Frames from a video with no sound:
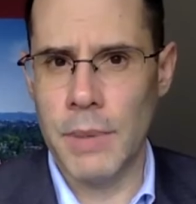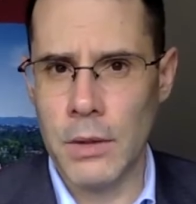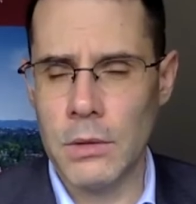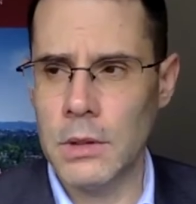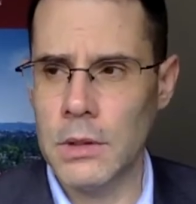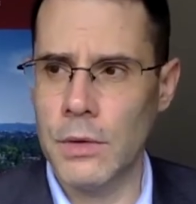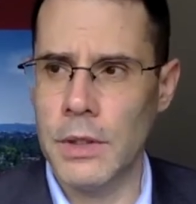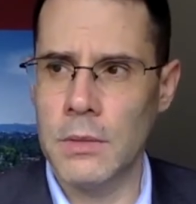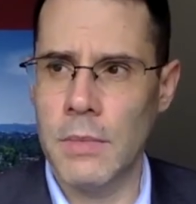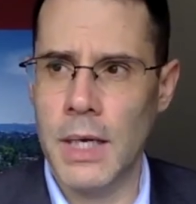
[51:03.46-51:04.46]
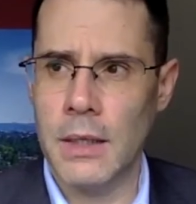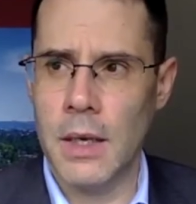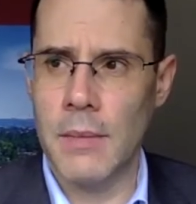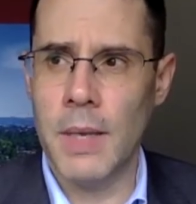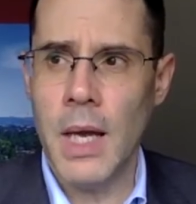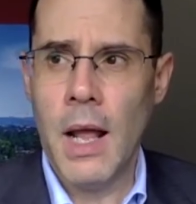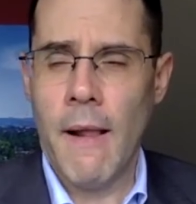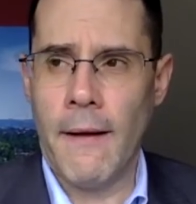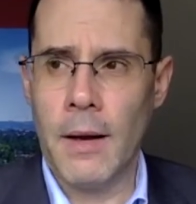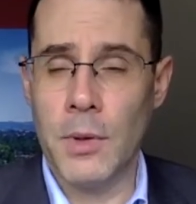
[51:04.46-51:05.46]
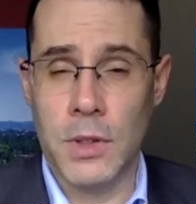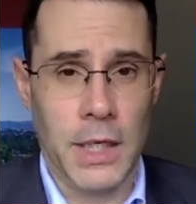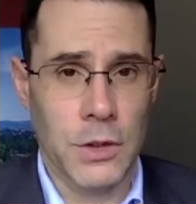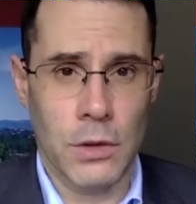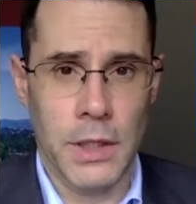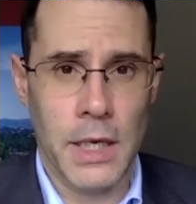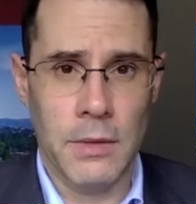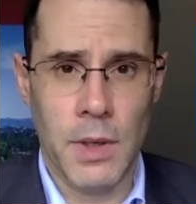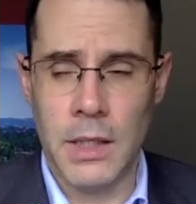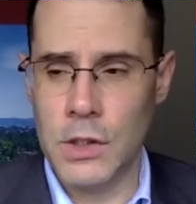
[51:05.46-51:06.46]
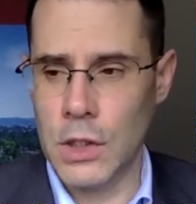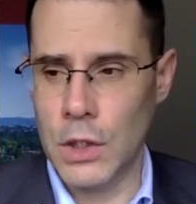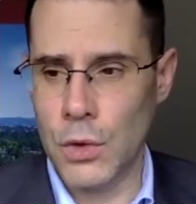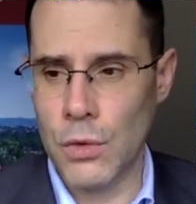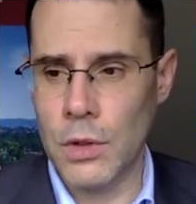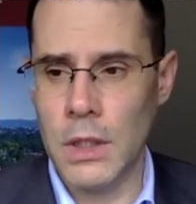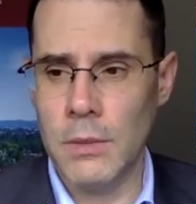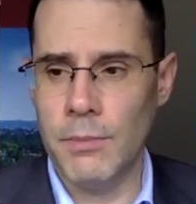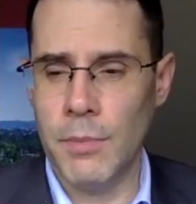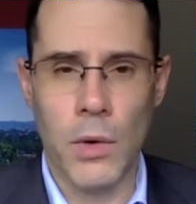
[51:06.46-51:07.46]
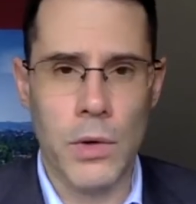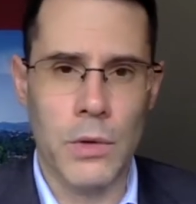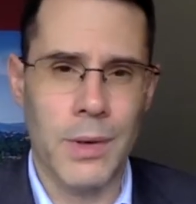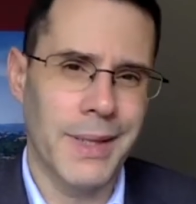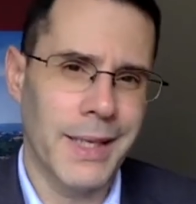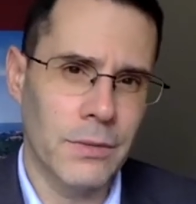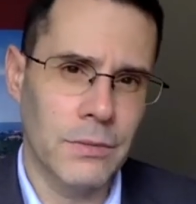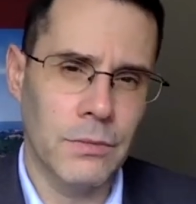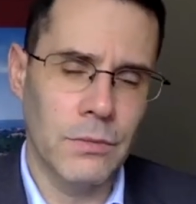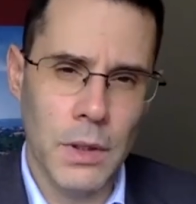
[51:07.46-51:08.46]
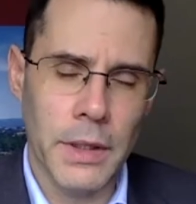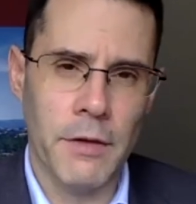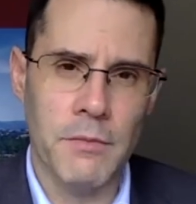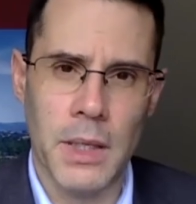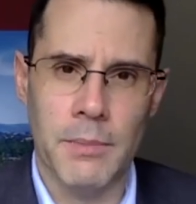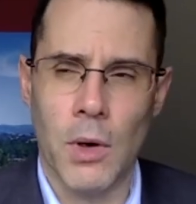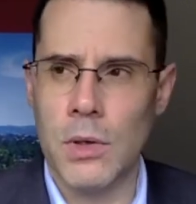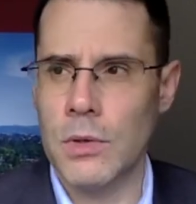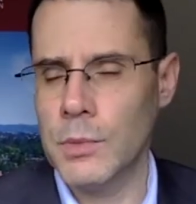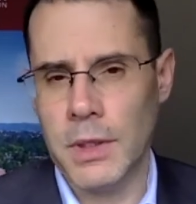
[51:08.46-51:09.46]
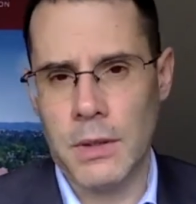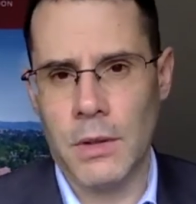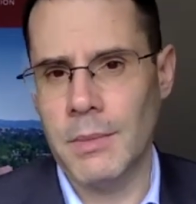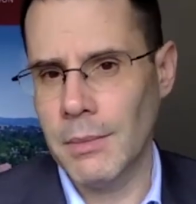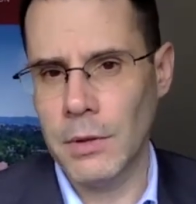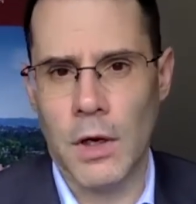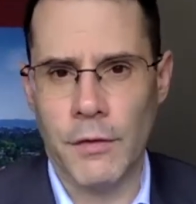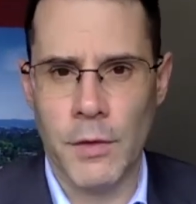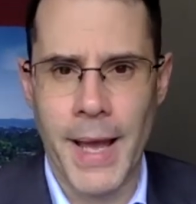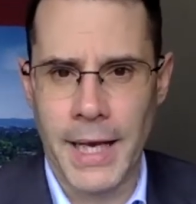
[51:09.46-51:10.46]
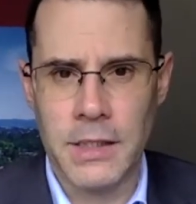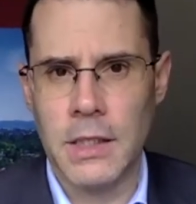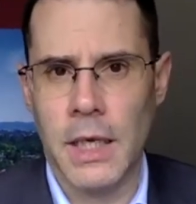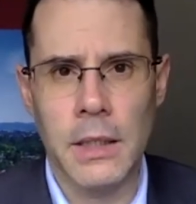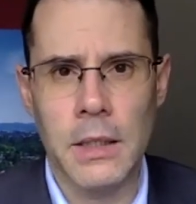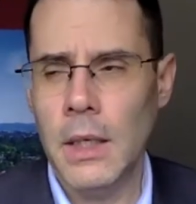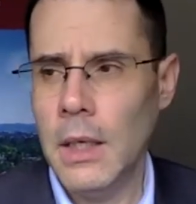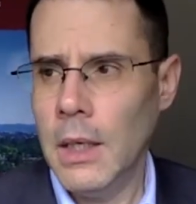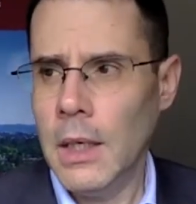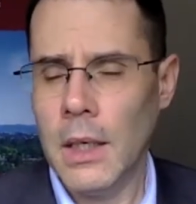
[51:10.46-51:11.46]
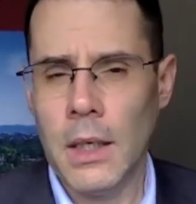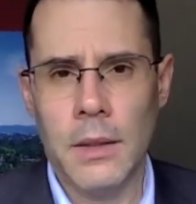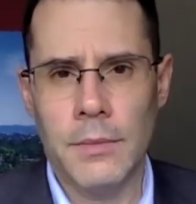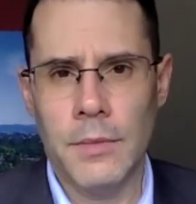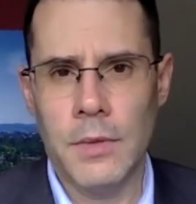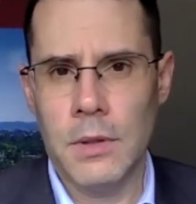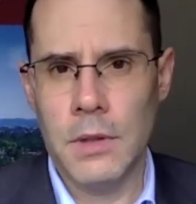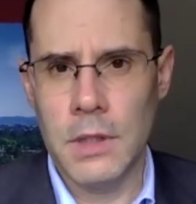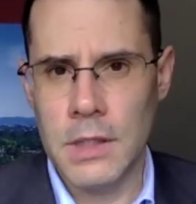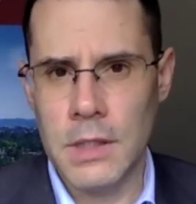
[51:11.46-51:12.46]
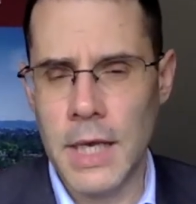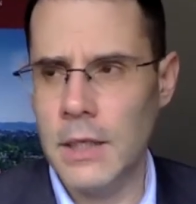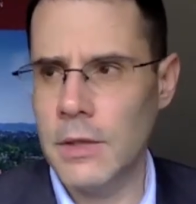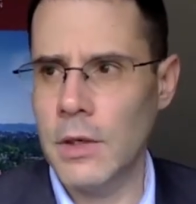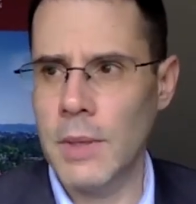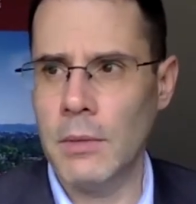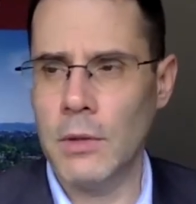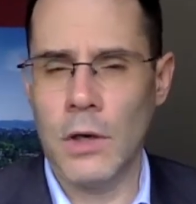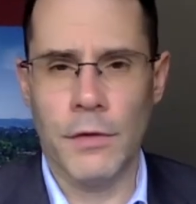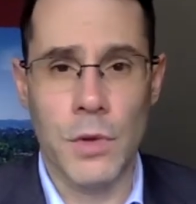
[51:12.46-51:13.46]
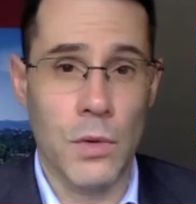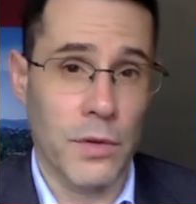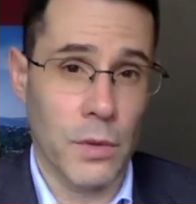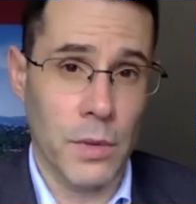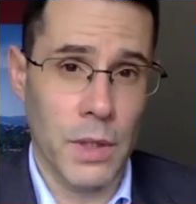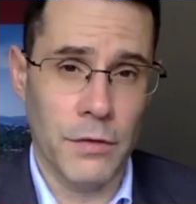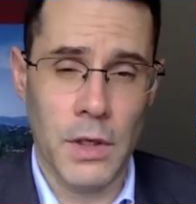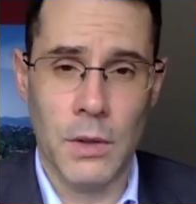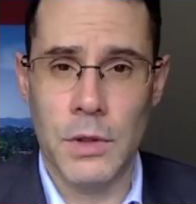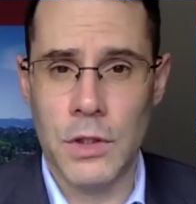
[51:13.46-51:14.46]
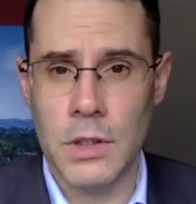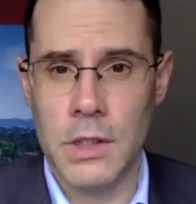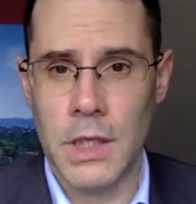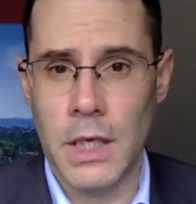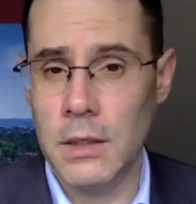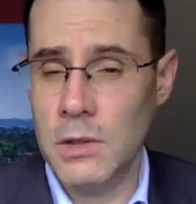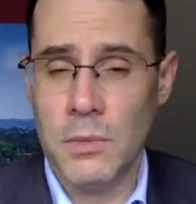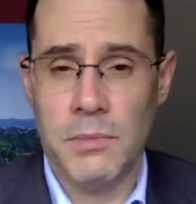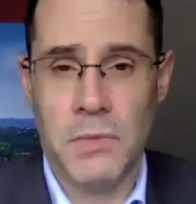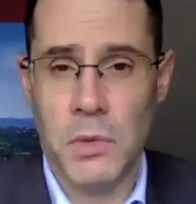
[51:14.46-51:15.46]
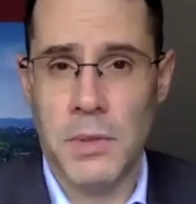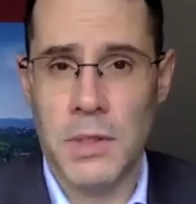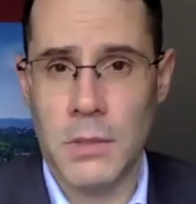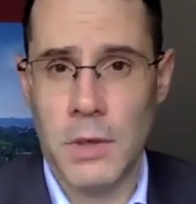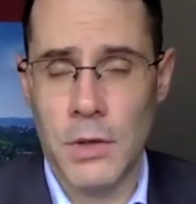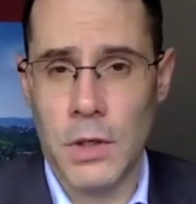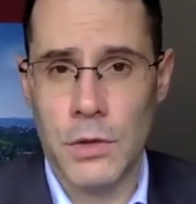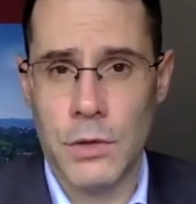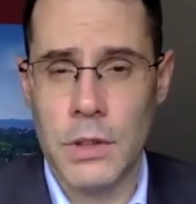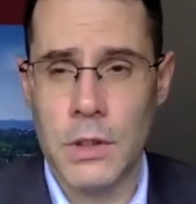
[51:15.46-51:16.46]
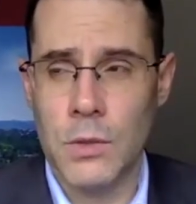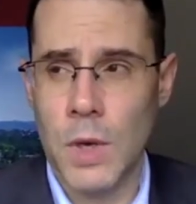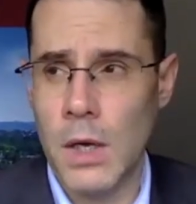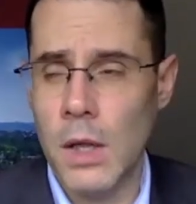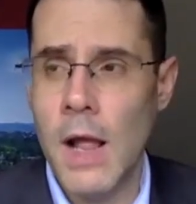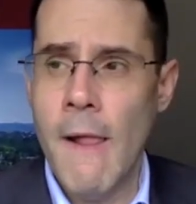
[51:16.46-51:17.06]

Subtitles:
It's going to make them potentially a security partner. I mean, they don't really have many partners, but they're going to be able to offer Pakistan this data. They're going to be able to offer North Korea, if they wish, this data. And there'll be some other countries as well.